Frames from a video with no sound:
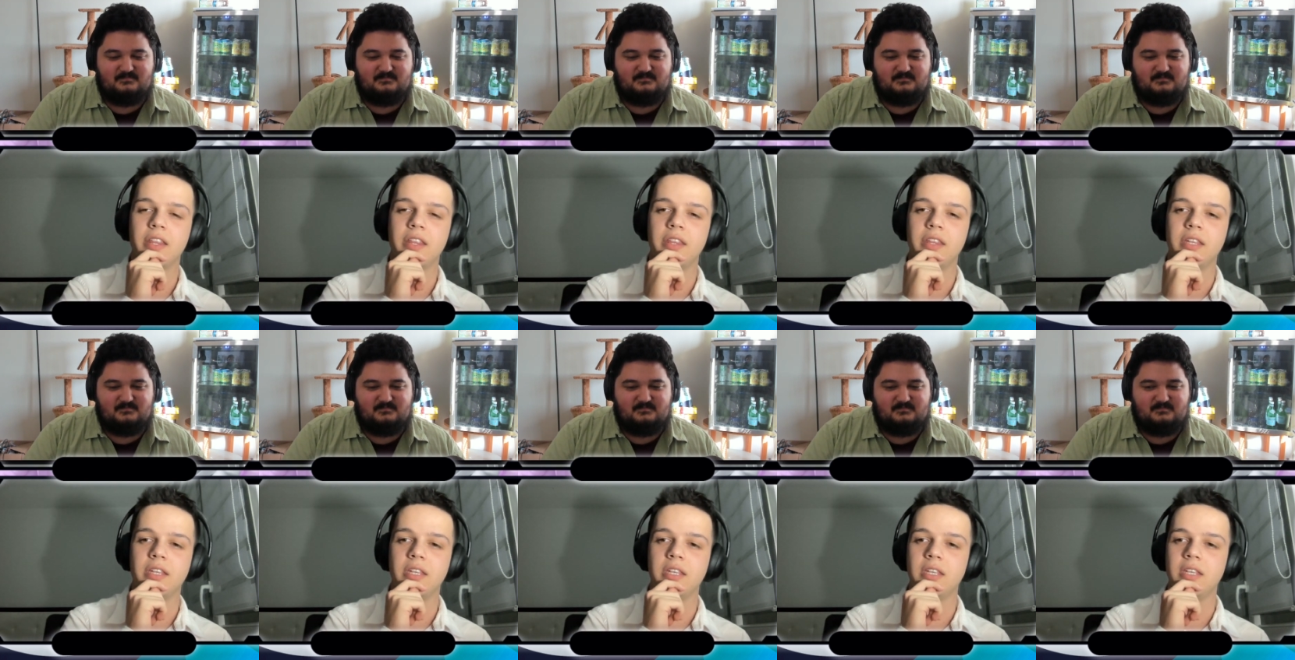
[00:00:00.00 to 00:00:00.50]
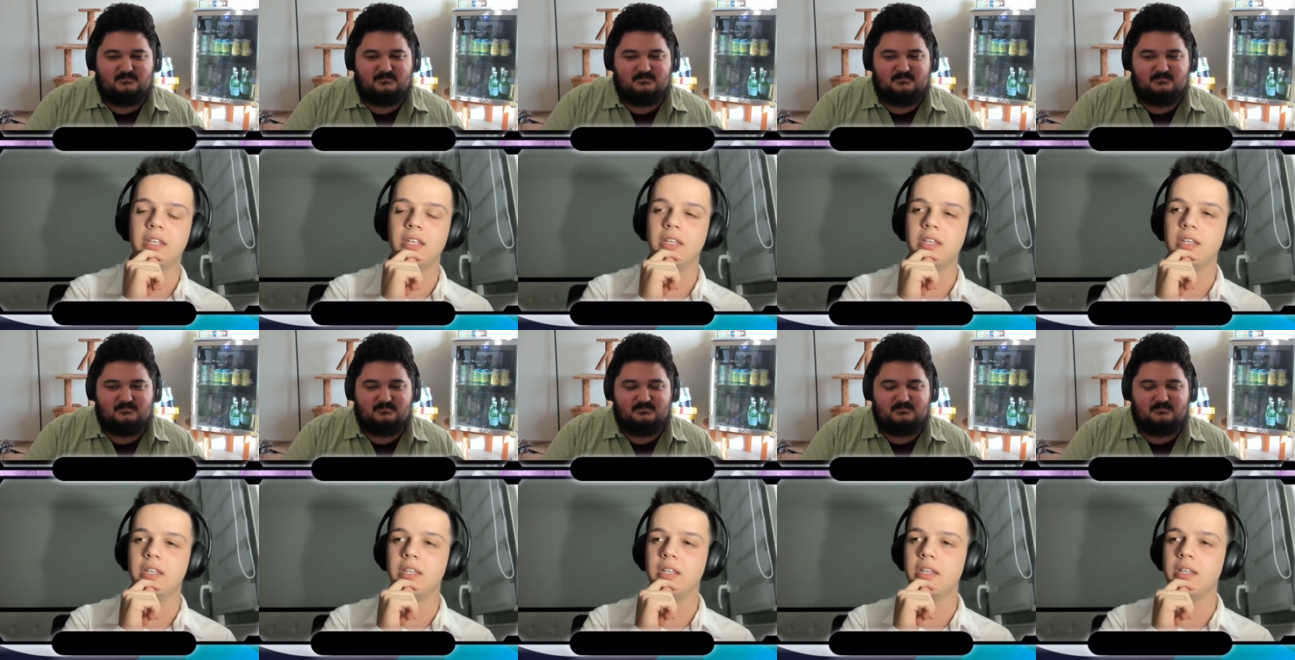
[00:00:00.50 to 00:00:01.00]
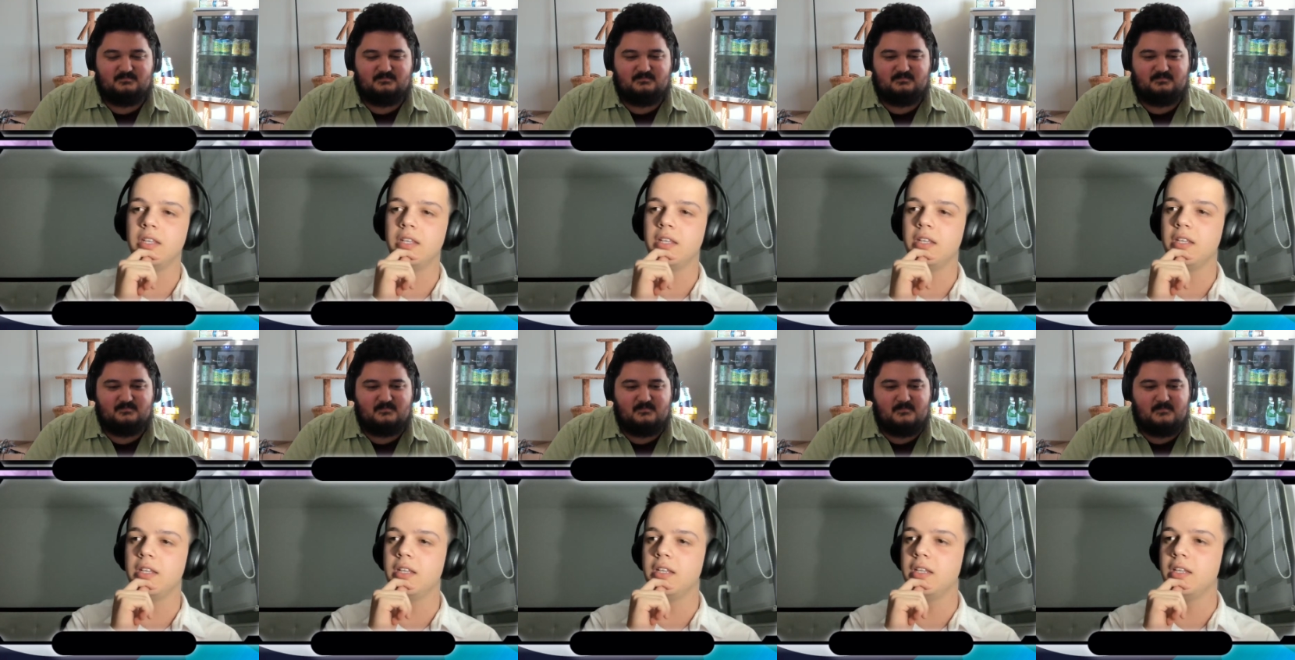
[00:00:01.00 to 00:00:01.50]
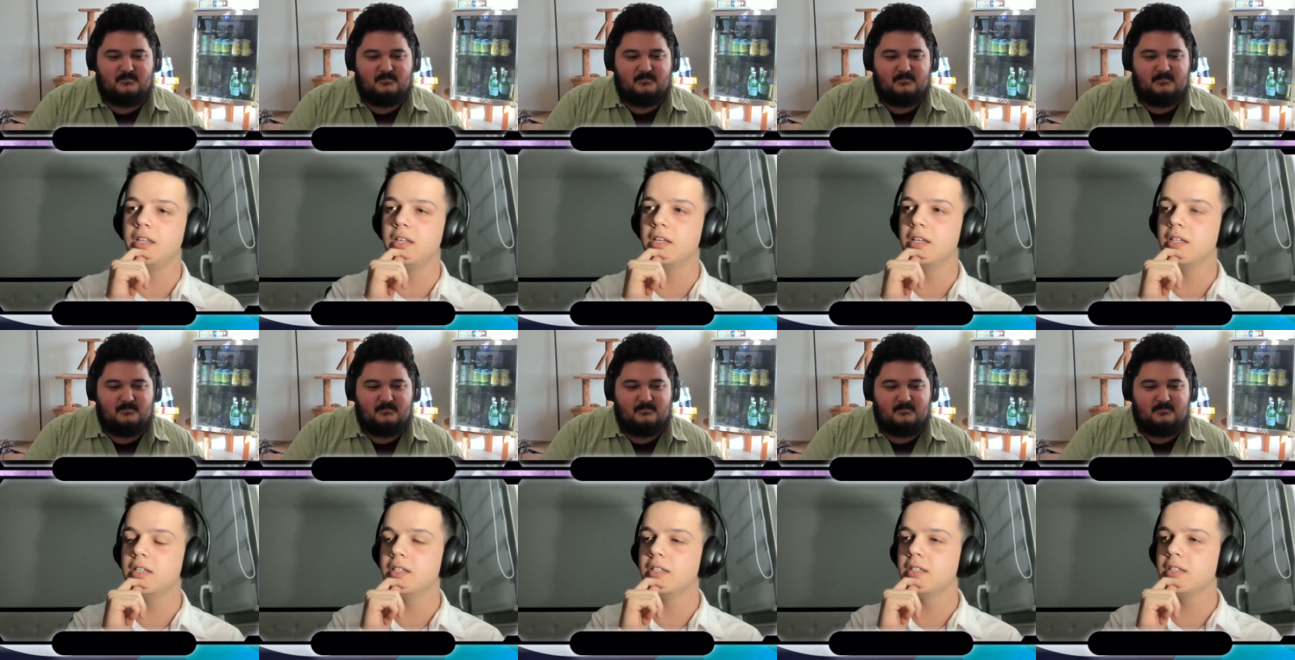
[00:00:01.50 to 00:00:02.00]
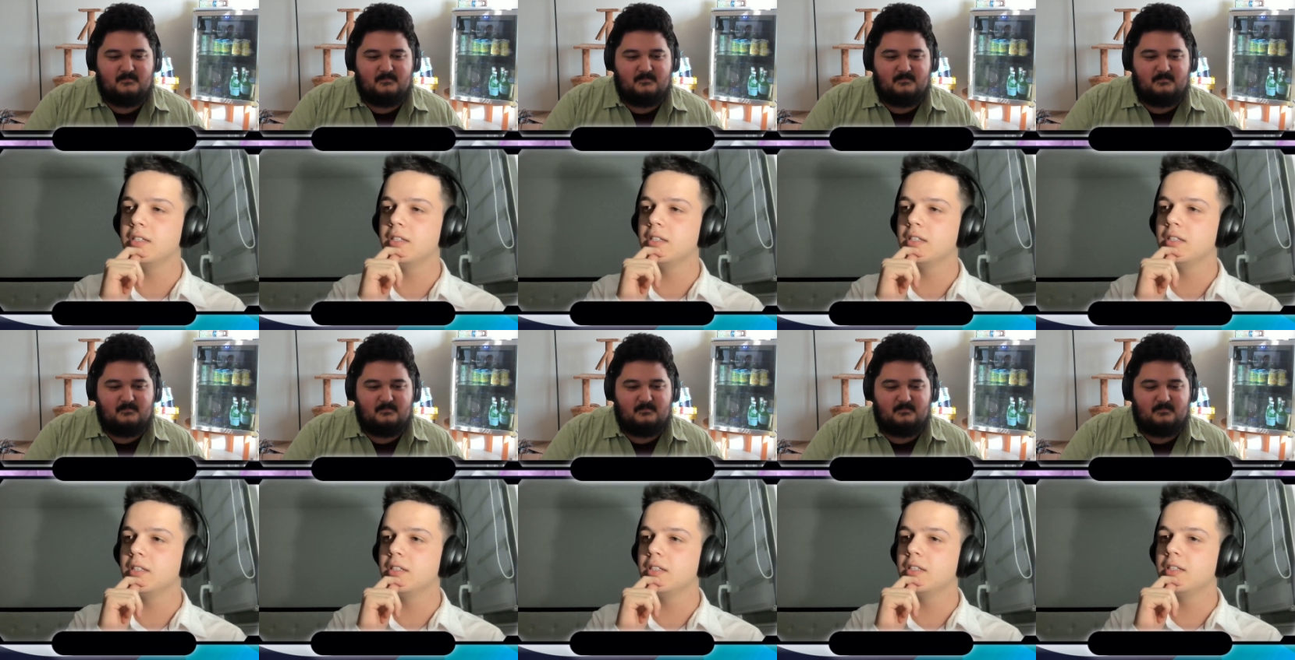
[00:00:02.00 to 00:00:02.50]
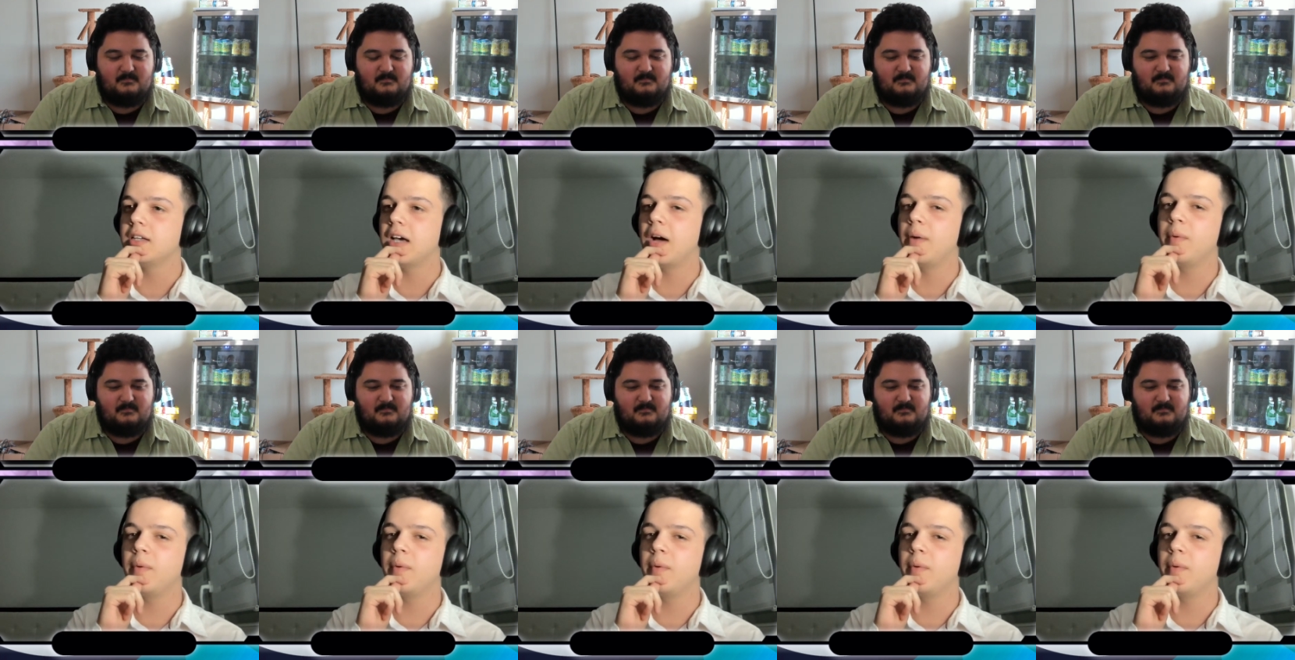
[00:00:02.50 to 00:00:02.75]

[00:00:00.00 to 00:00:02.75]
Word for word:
Speaker 1: the. I